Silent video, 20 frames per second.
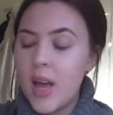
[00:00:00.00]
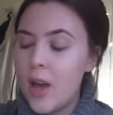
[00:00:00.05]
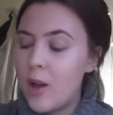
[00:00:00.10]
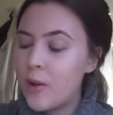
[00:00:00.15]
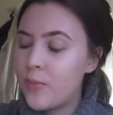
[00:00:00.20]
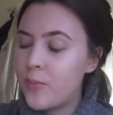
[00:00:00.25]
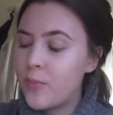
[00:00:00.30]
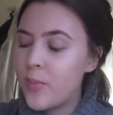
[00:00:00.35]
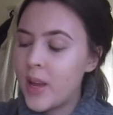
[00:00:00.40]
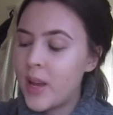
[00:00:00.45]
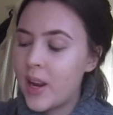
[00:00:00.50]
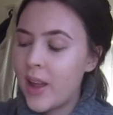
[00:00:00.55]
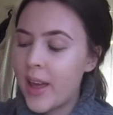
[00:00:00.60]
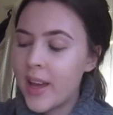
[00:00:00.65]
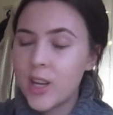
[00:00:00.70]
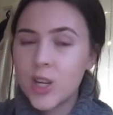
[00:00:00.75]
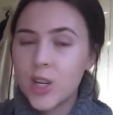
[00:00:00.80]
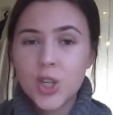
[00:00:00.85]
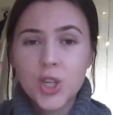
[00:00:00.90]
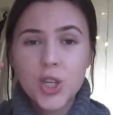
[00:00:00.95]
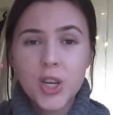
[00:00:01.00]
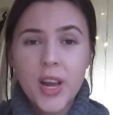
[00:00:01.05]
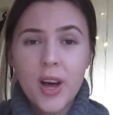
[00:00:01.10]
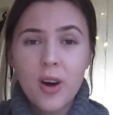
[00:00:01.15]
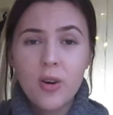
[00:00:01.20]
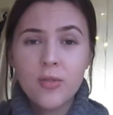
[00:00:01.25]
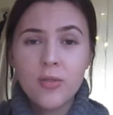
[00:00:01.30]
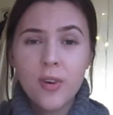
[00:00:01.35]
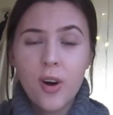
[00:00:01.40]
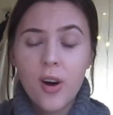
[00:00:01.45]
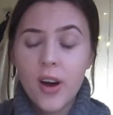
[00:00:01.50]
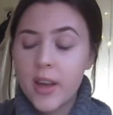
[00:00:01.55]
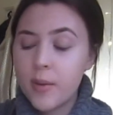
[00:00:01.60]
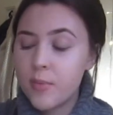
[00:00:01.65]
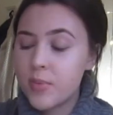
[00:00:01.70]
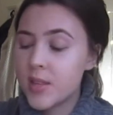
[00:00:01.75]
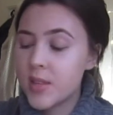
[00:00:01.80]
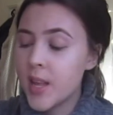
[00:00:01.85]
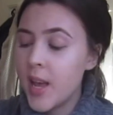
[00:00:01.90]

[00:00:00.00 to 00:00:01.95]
a bit like Chanel vibes.